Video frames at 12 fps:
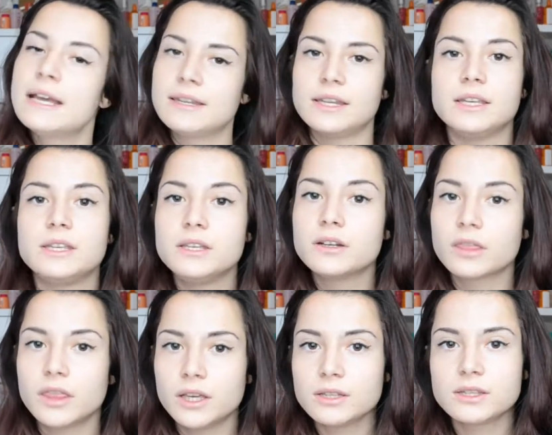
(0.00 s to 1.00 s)
they hear
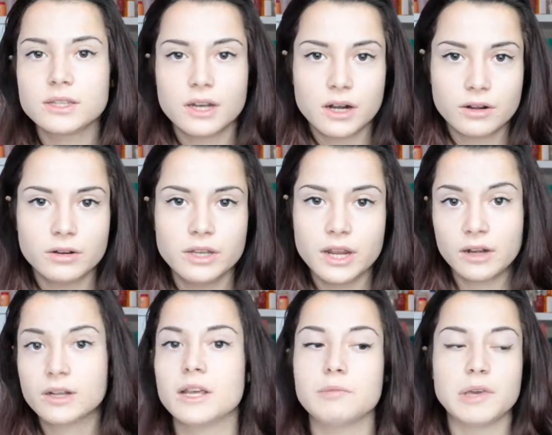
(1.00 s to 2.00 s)
things that are not
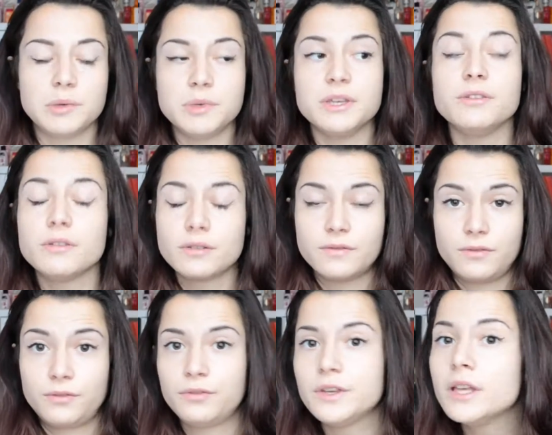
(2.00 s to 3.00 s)
there, they maybe
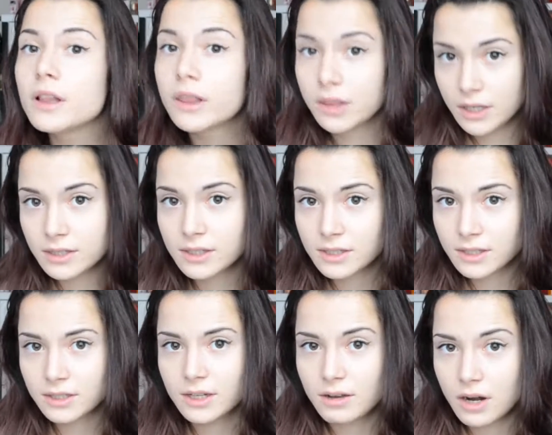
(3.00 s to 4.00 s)
feel
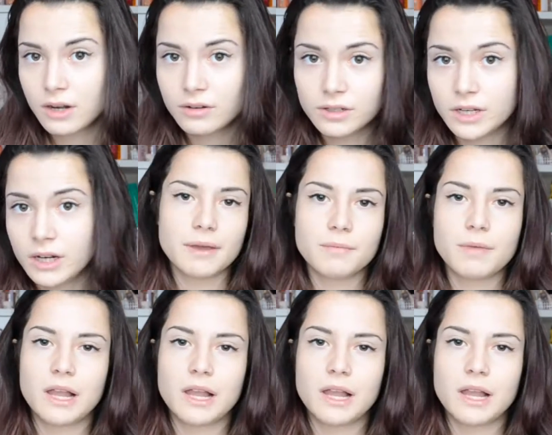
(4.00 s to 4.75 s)
things that are not there.